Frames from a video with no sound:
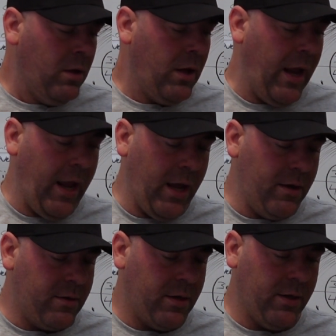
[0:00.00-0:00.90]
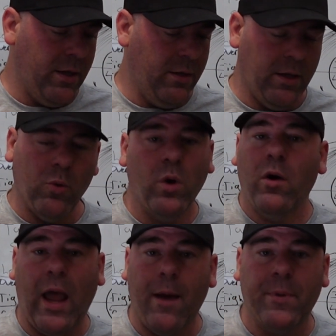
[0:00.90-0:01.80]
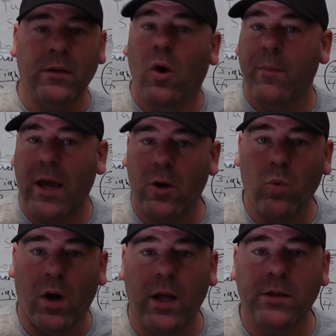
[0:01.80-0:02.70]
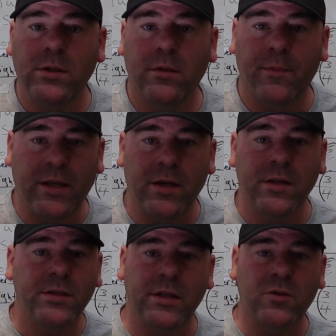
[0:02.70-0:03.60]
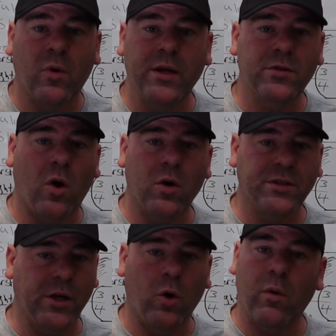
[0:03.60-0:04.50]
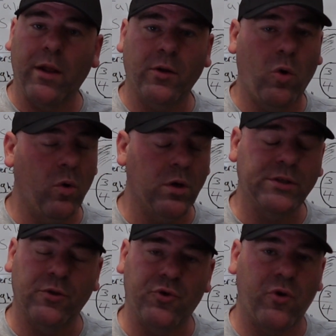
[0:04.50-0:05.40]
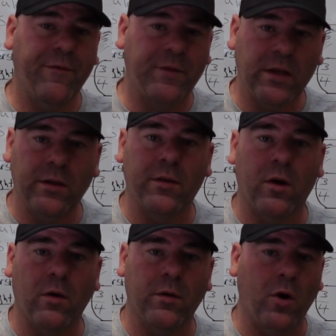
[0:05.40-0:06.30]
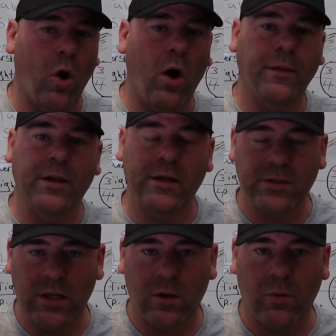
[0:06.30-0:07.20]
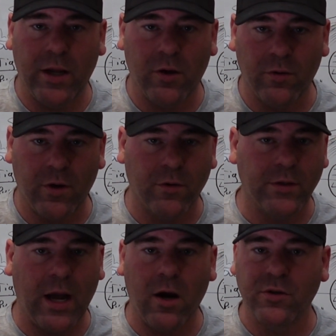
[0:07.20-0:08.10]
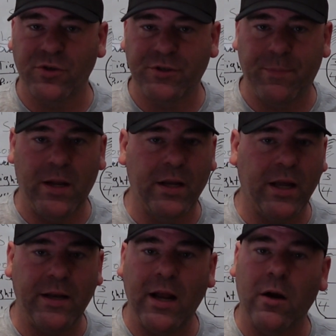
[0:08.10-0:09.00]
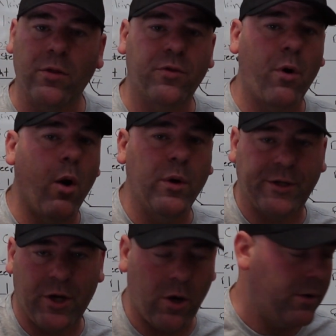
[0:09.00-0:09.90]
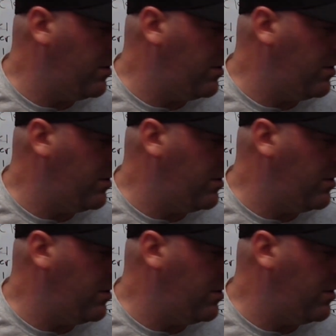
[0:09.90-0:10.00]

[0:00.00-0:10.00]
And it will happen no matter what, because these race cars that go around the corners are drifting, they're on the accelerator, their tires are spinning, and they are throwing dirt.